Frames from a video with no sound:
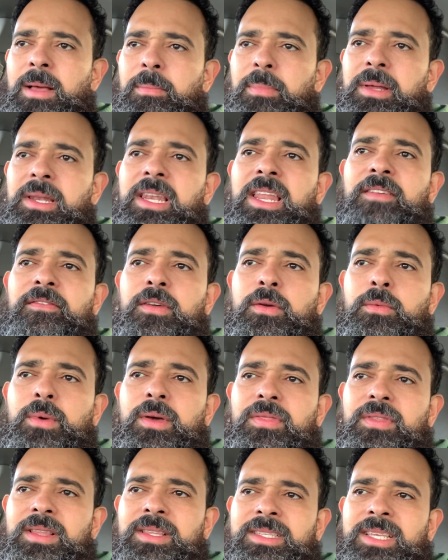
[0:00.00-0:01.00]
but living
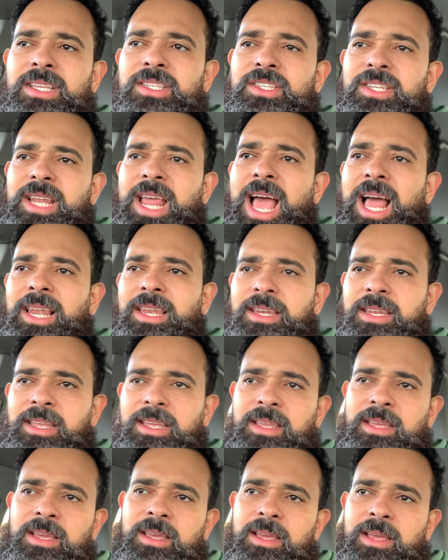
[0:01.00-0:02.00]
with
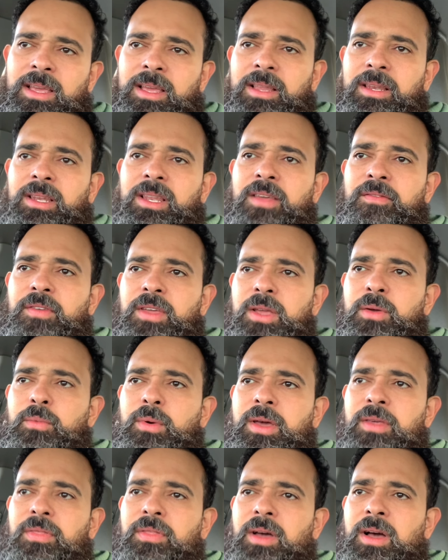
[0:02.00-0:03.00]
intentionality, living
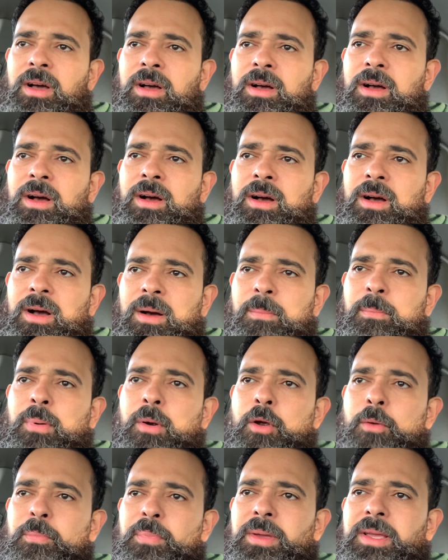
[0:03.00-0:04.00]
with a, a, a
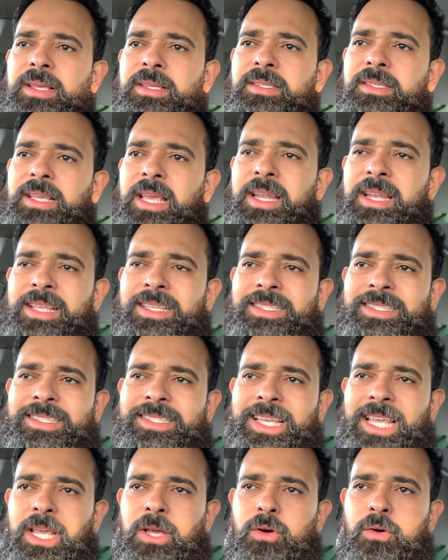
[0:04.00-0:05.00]
purpose and a
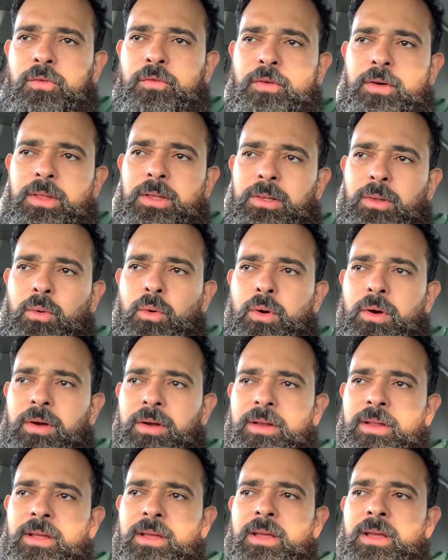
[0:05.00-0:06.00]
zeal for the Lord